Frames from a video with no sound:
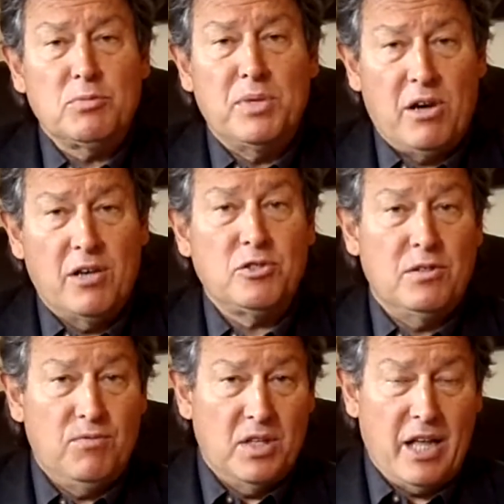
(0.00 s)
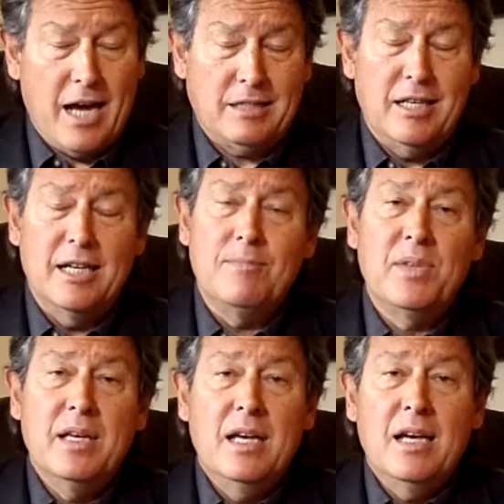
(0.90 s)
because of the
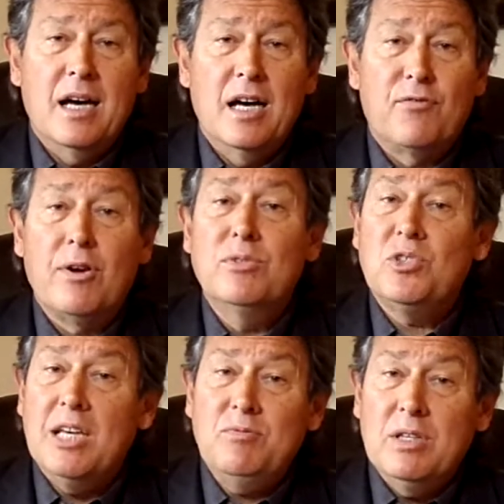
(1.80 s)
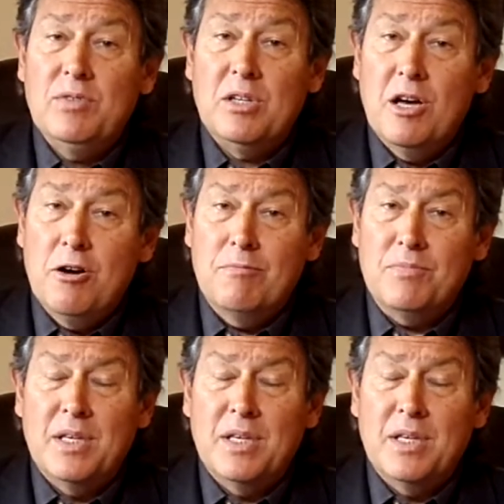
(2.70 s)
lockdown from the safety of their home.